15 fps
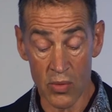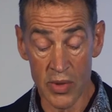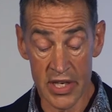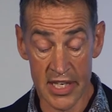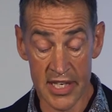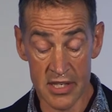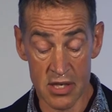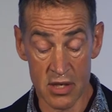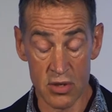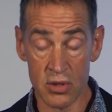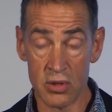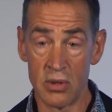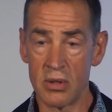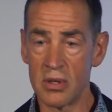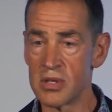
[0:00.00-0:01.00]
we need to
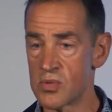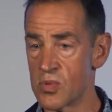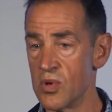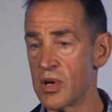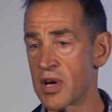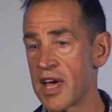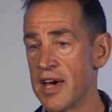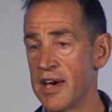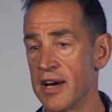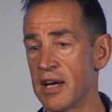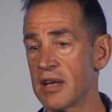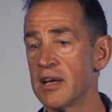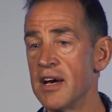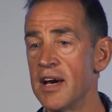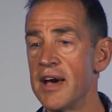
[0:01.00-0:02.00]
do is work
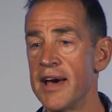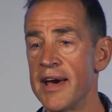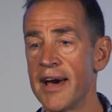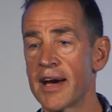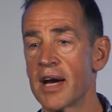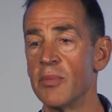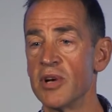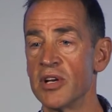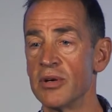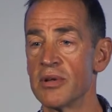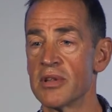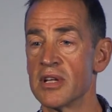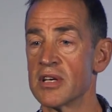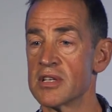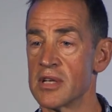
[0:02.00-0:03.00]
out how can we do
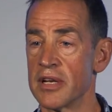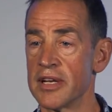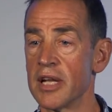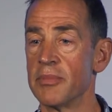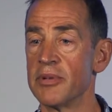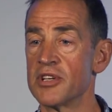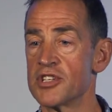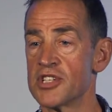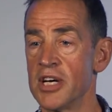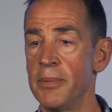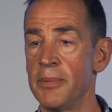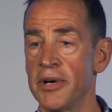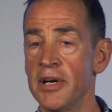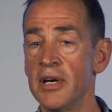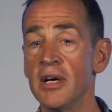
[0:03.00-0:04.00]
things a little bit
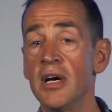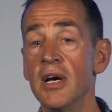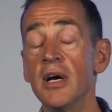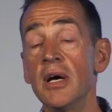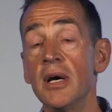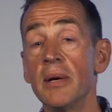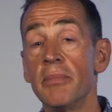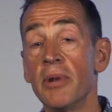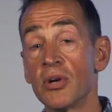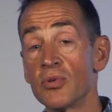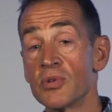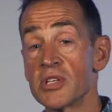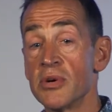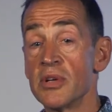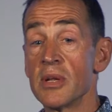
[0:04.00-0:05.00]
cheaper. But
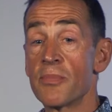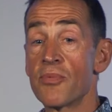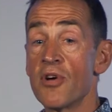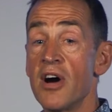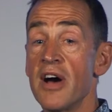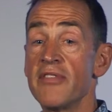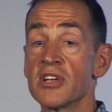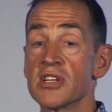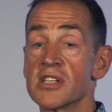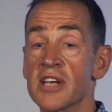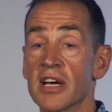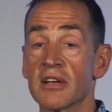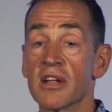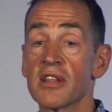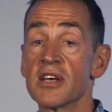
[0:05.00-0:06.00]
also in the private
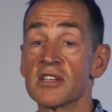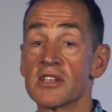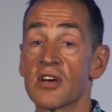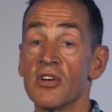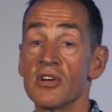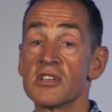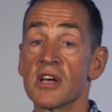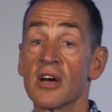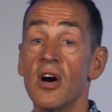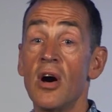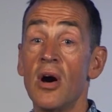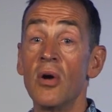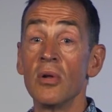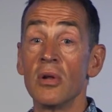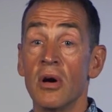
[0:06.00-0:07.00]
sector, things are costing a
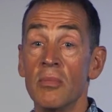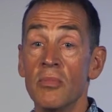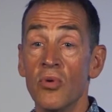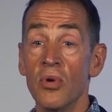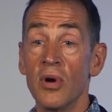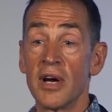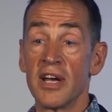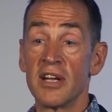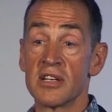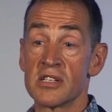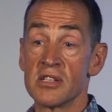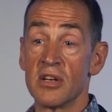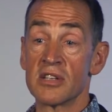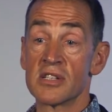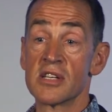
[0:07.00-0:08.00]
whole lot more and
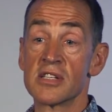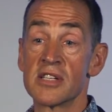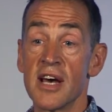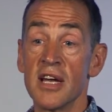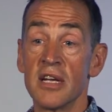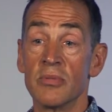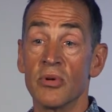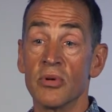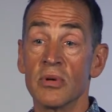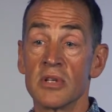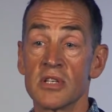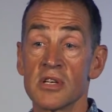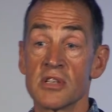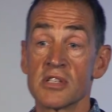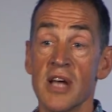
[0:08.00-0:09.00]
it's not sustainable.
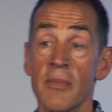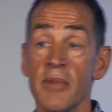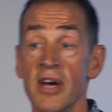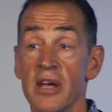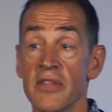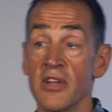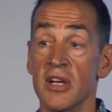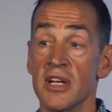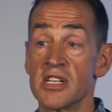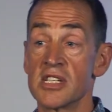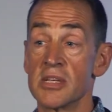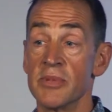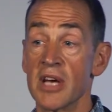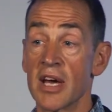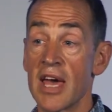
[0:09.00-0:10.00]
So somehow there needs
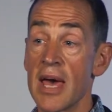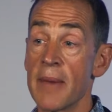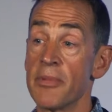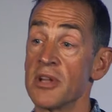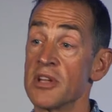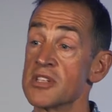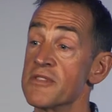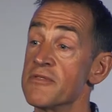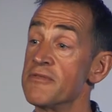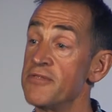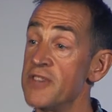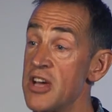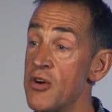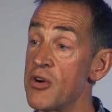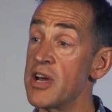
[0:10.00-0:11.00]
to be a gap, and there's a
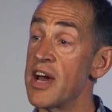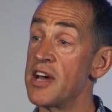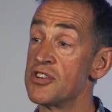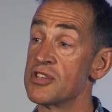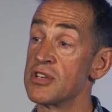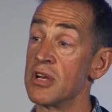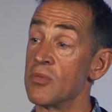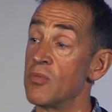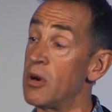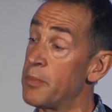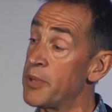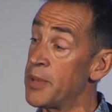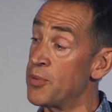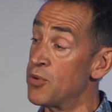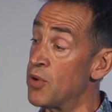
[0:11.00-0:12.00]
variation in what
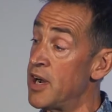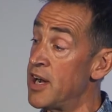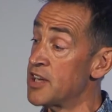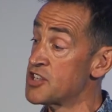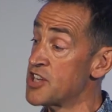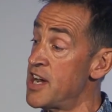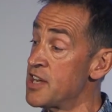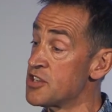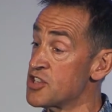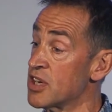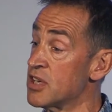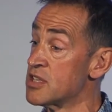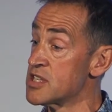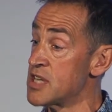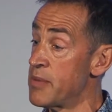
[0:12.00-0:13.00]
people are charging,
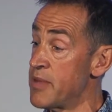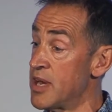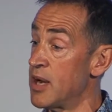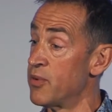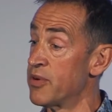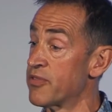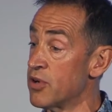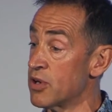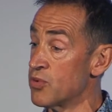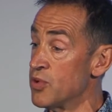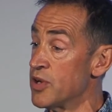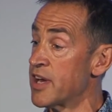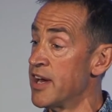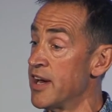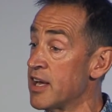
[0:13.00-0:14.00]
and somehow we've got to
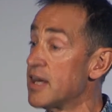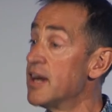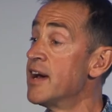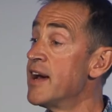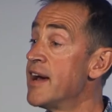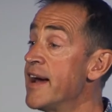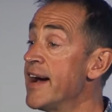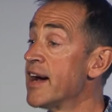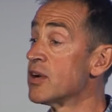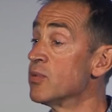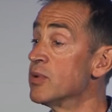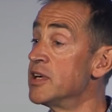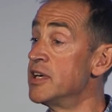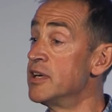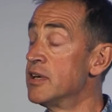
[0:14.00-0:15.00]
work out how do
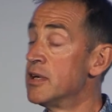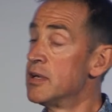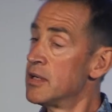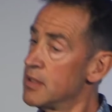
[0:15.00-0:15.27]
we